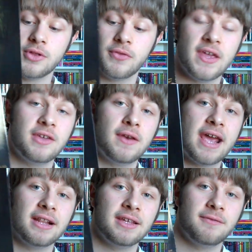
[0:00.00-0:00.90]
So thank you,
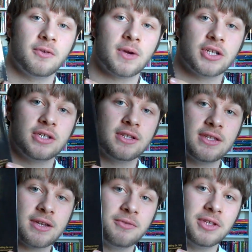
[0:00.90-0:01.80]
Natalie, if you're watching
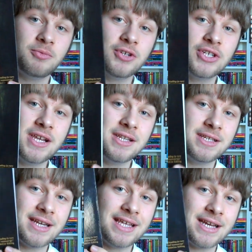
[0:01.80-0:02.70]
this. I really appreciate
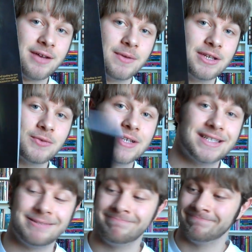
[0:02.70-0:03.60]
it, and I cannot wait to read
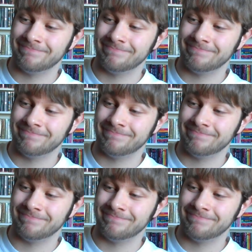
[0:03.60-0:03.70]
it.